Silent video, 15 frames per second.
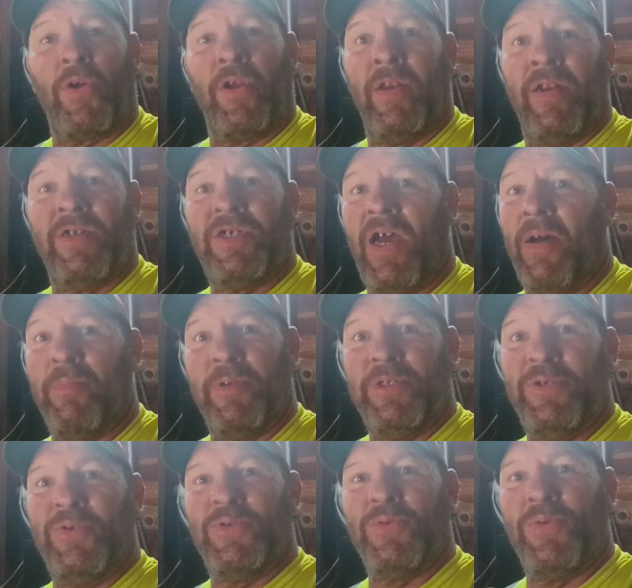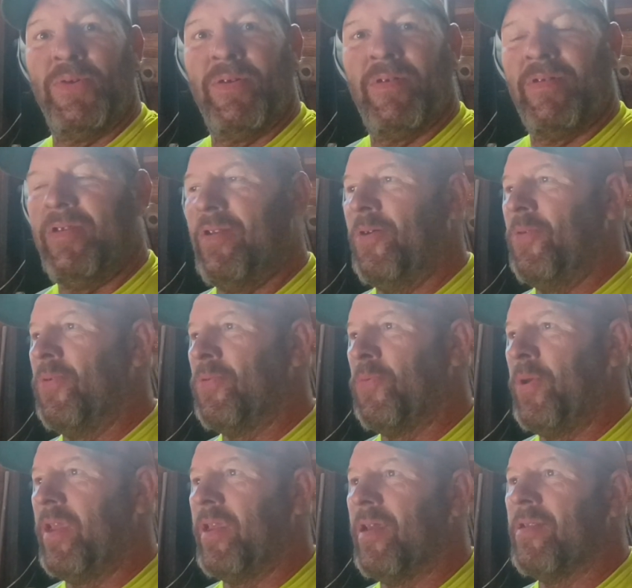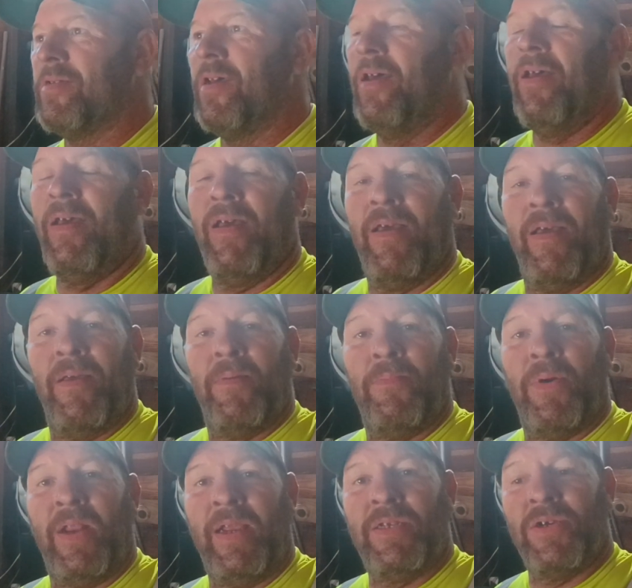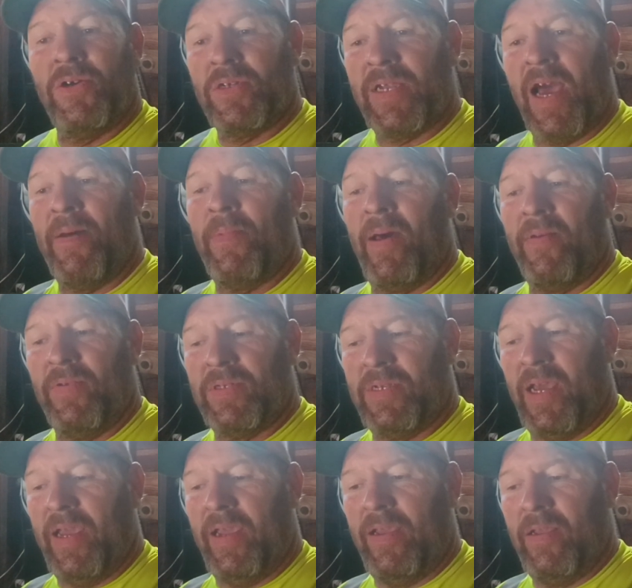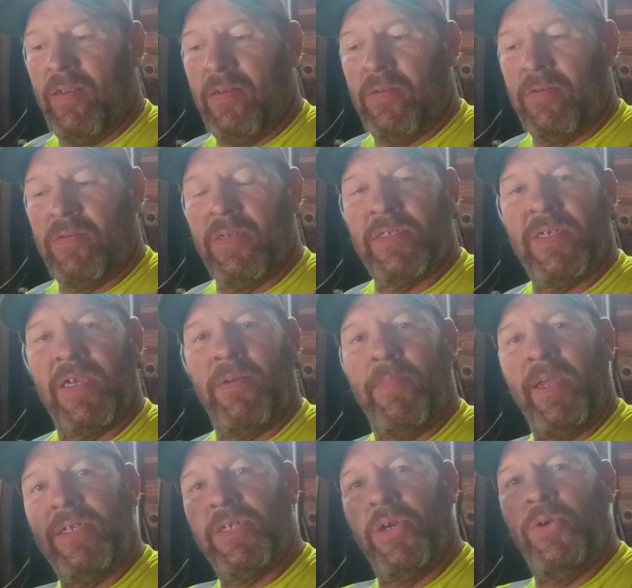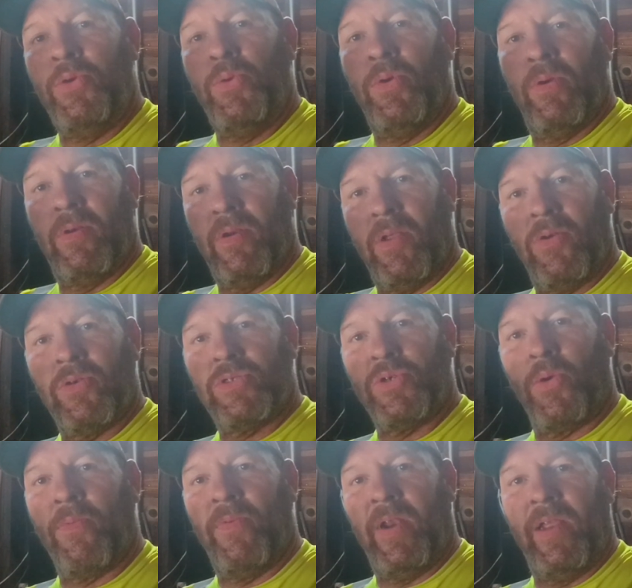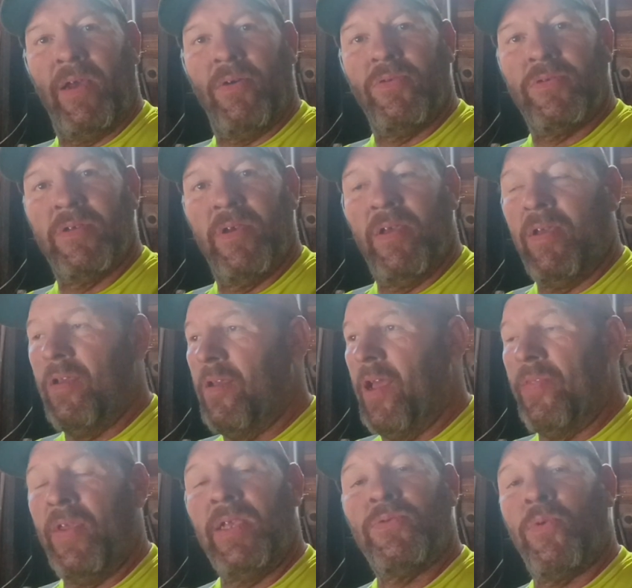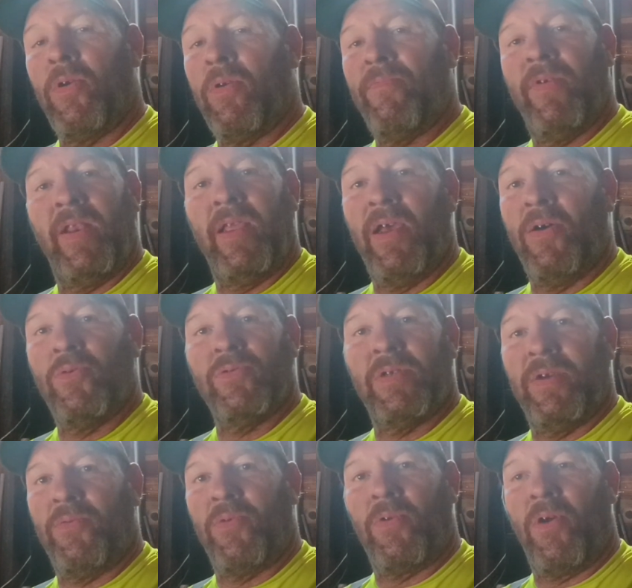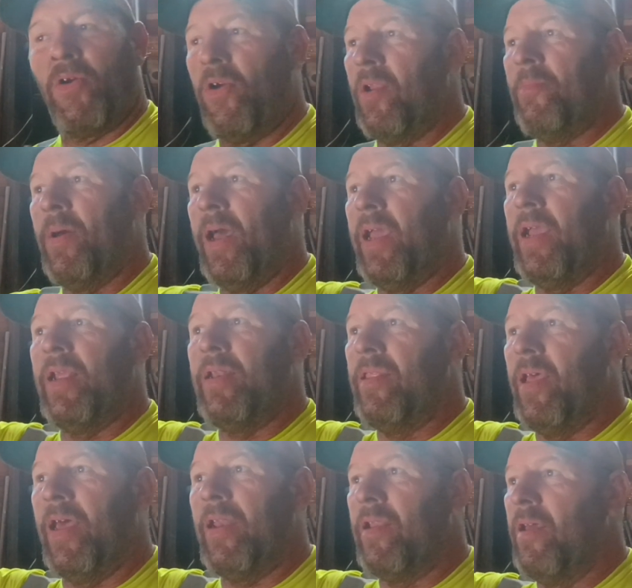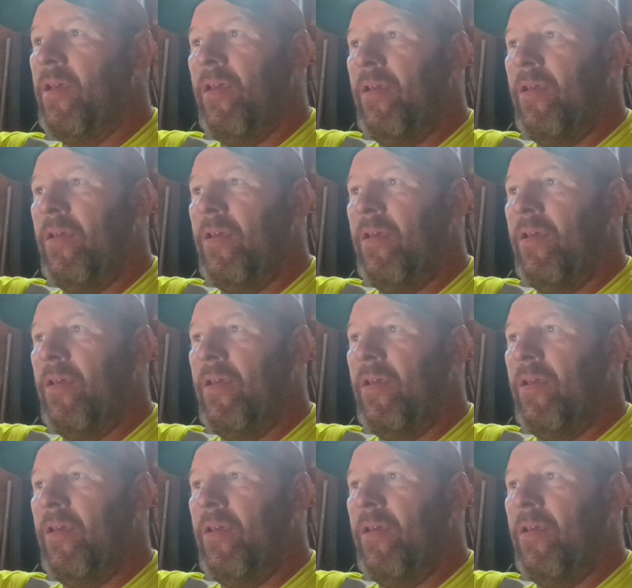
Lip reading: working in the shop as usual, you know, on the weekends. But he took time out of his day to send me 2 little short videos. And these weren't videos that were already made that,